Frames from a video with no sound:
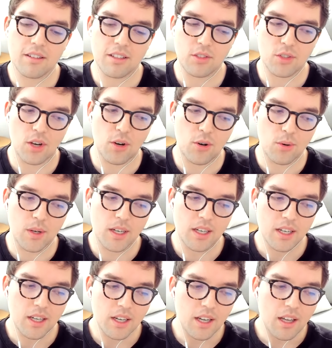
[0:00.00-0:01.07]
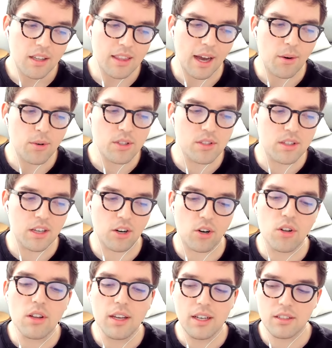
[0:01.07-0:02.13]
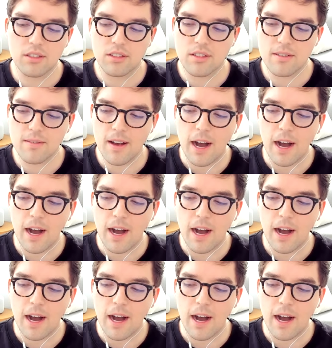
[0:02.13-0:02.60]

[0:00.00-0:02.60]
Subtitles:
And so that was the earliest